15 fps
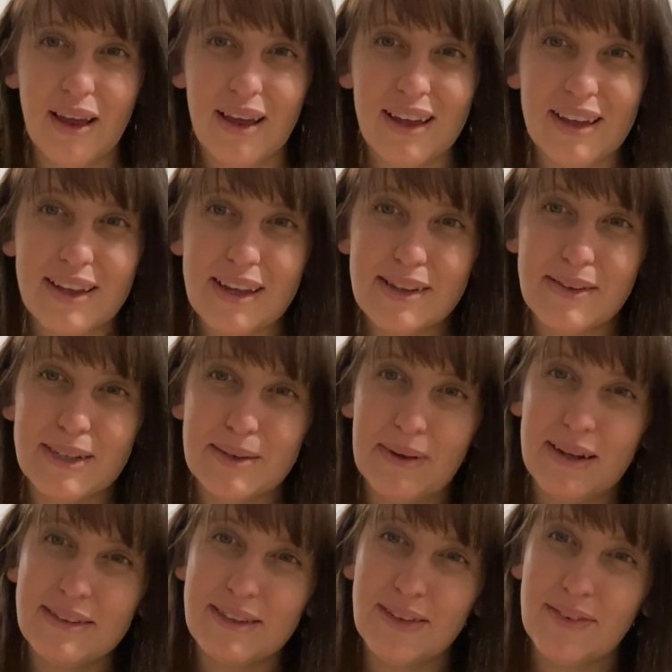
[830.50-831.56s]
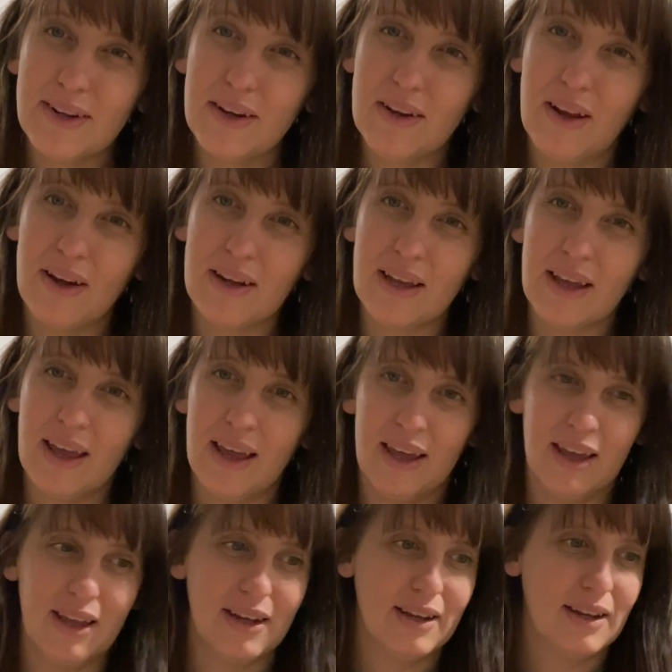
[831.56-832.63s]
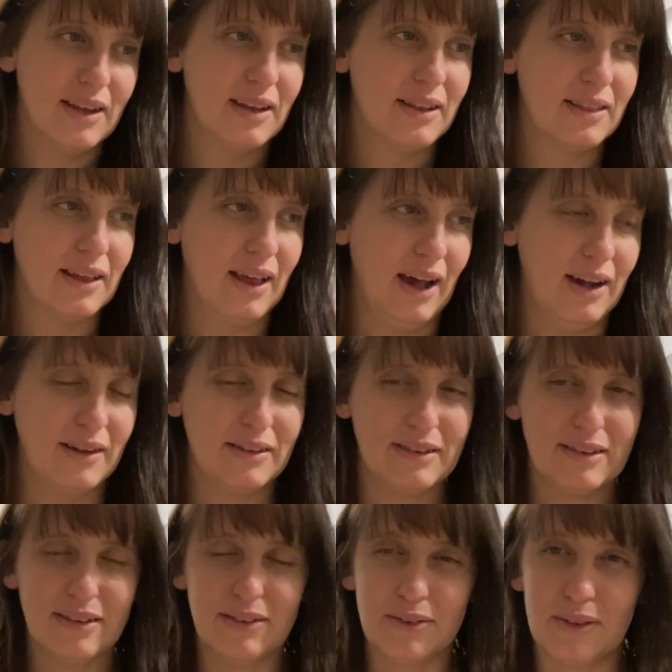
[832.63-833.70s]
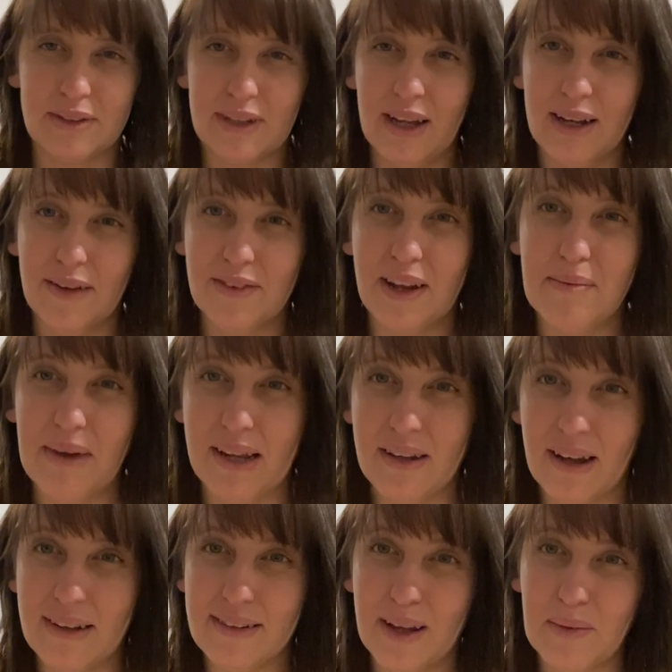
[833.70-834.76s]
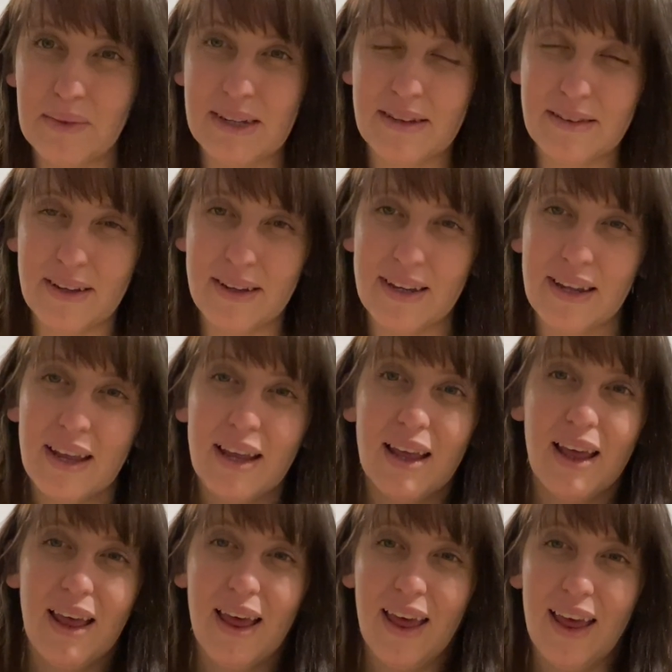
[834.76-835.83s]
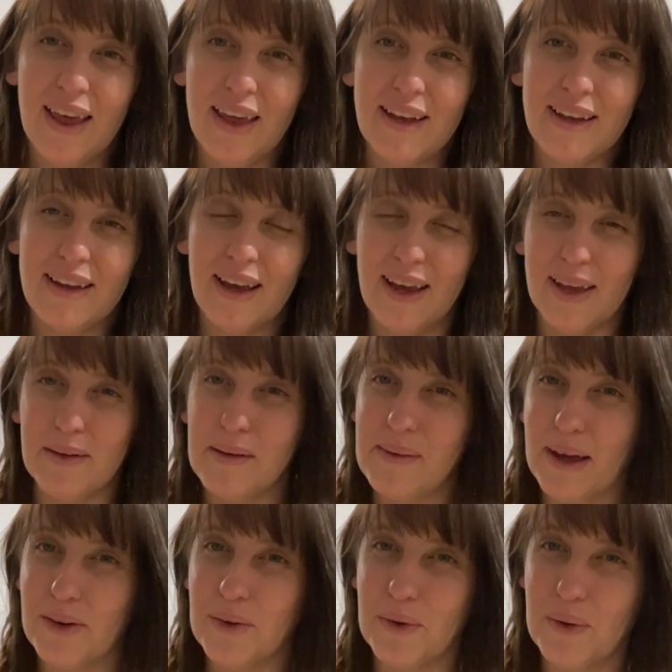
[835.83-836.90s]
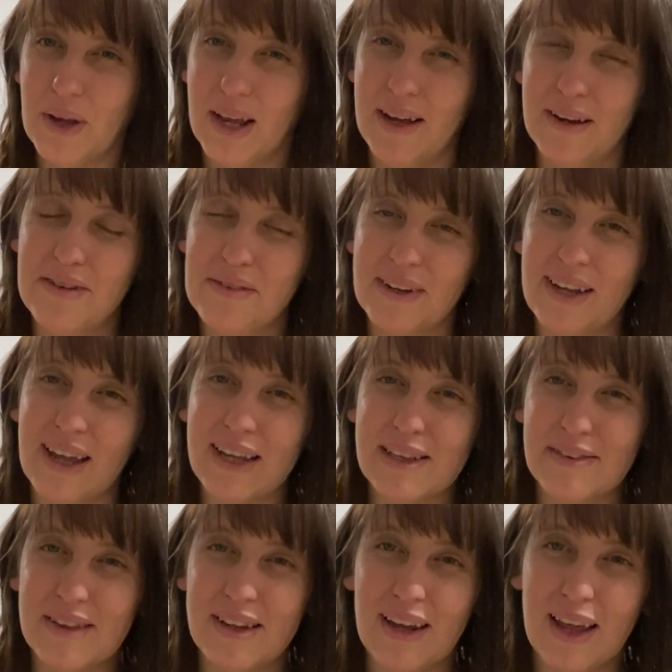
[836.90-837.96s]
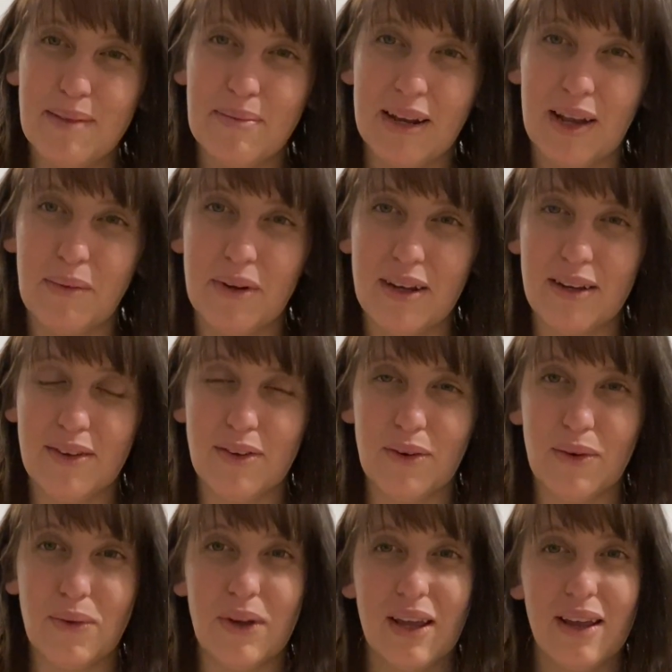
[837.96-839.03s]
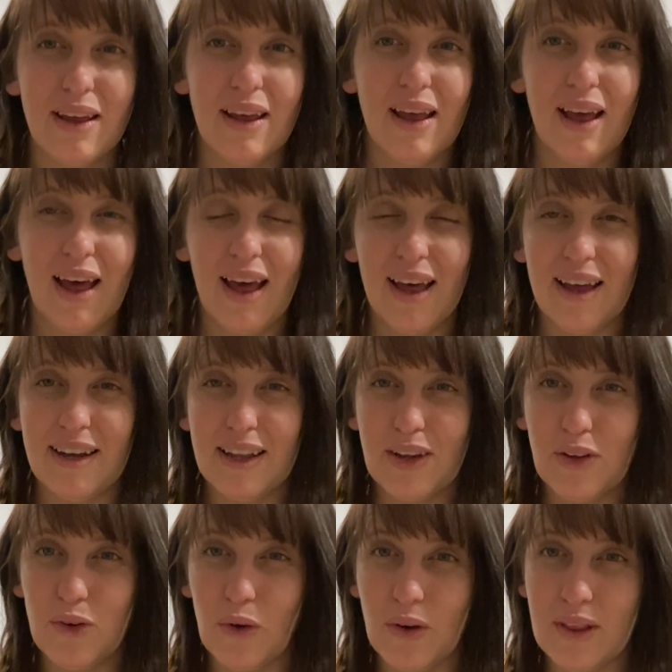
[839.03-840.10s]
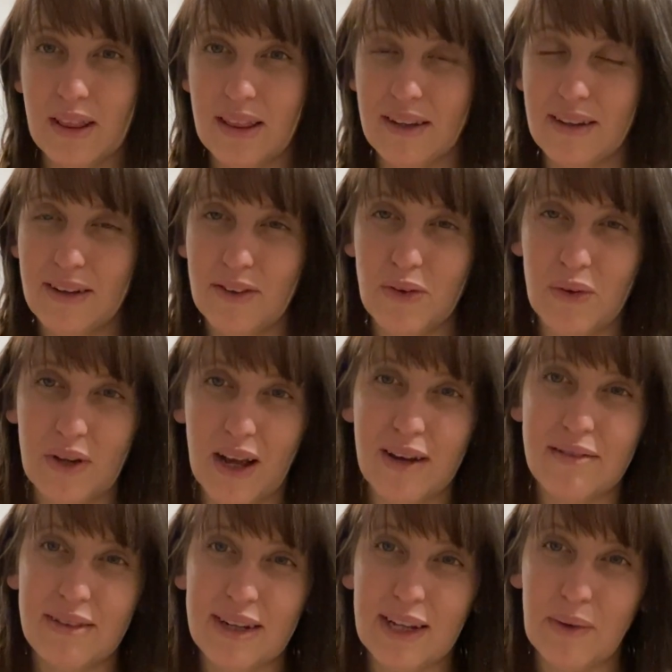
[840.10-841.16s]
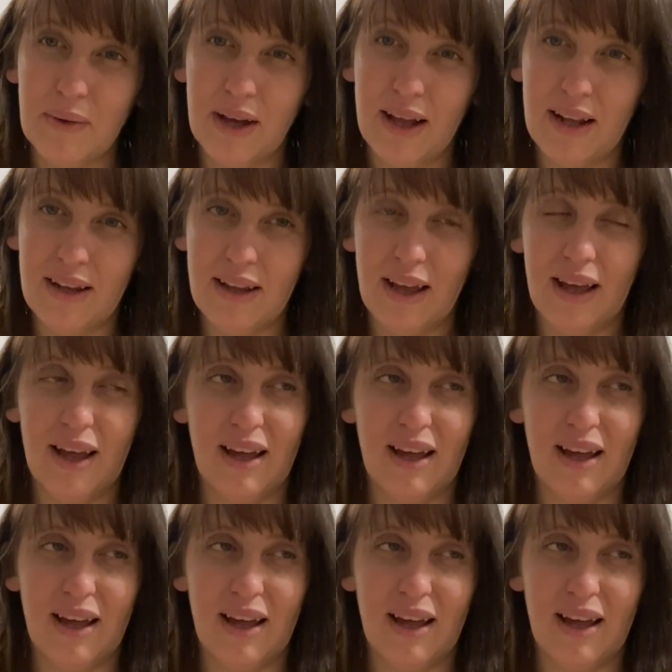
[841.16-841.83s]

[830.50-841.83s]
Okay, so it's about 7 o'clock and the house is all done. I've done my nighttime reset and I am about to relax for the night, but I wanted to let you know that the dinner turned out really well.